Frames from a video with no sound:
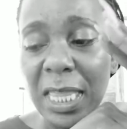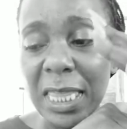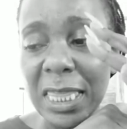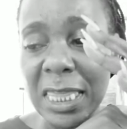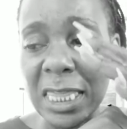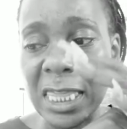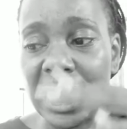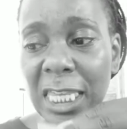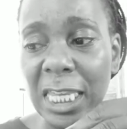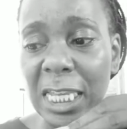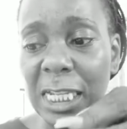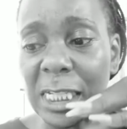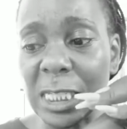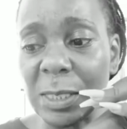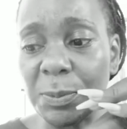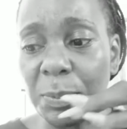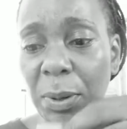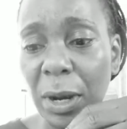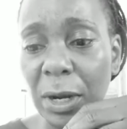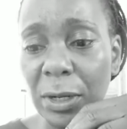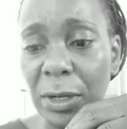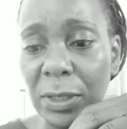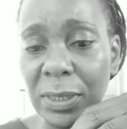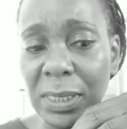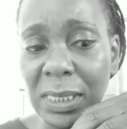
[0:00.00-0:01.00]
This
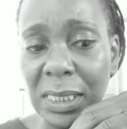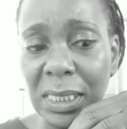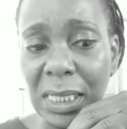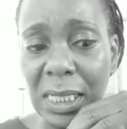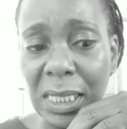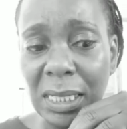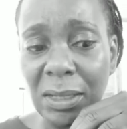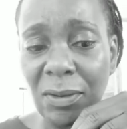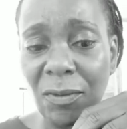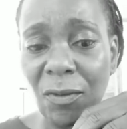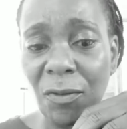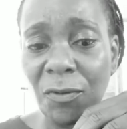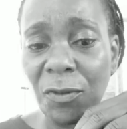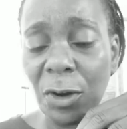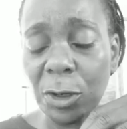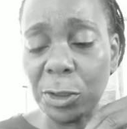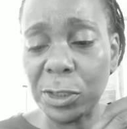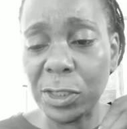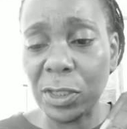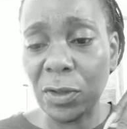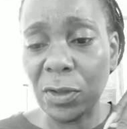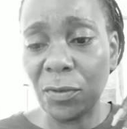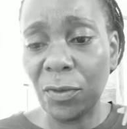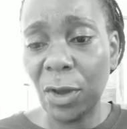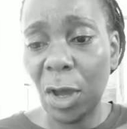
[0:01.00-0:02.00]
person,
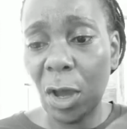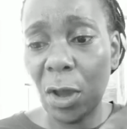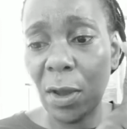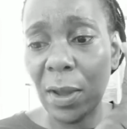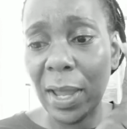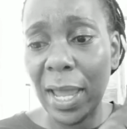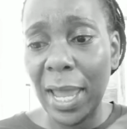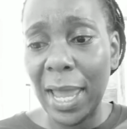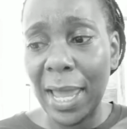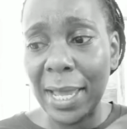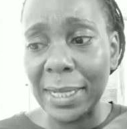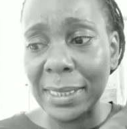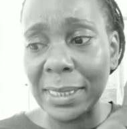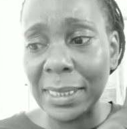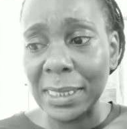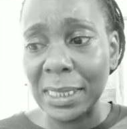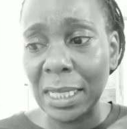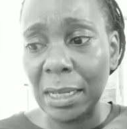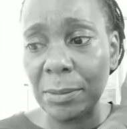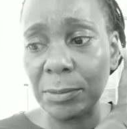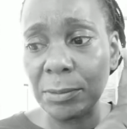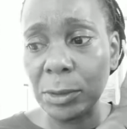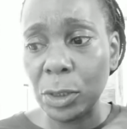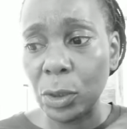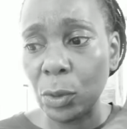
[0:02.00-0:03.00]
first of all, has
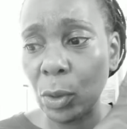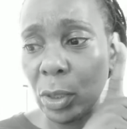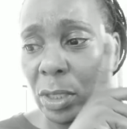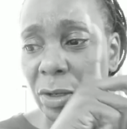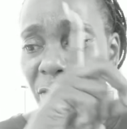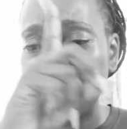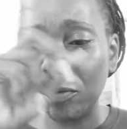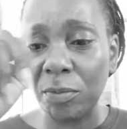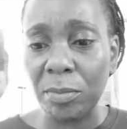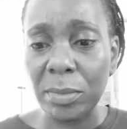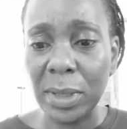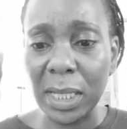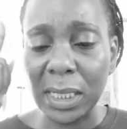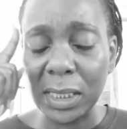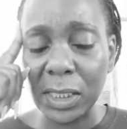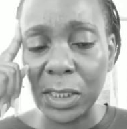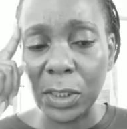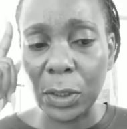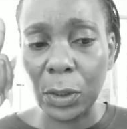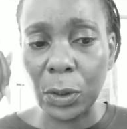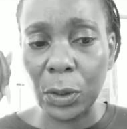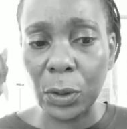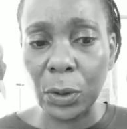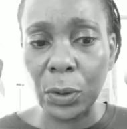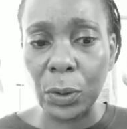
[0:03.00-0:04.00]
some sort of
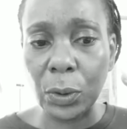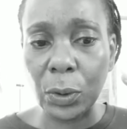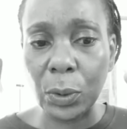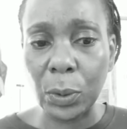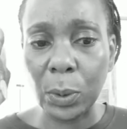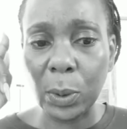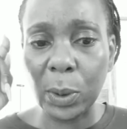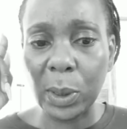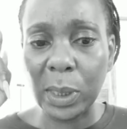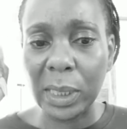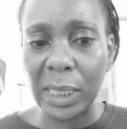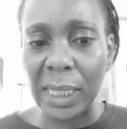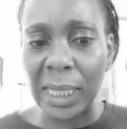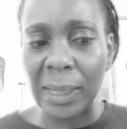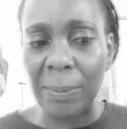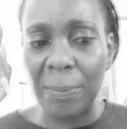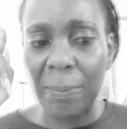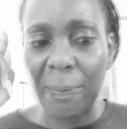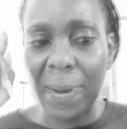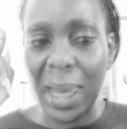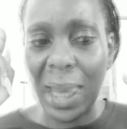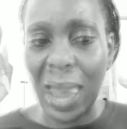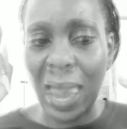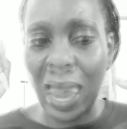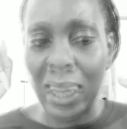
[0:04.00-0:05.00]
mental
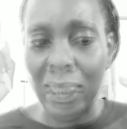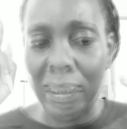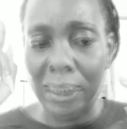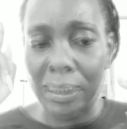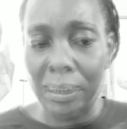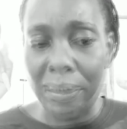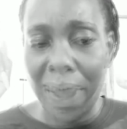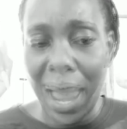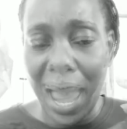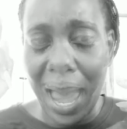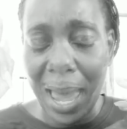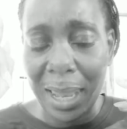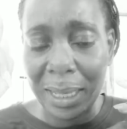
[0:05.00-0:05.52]
imbalance.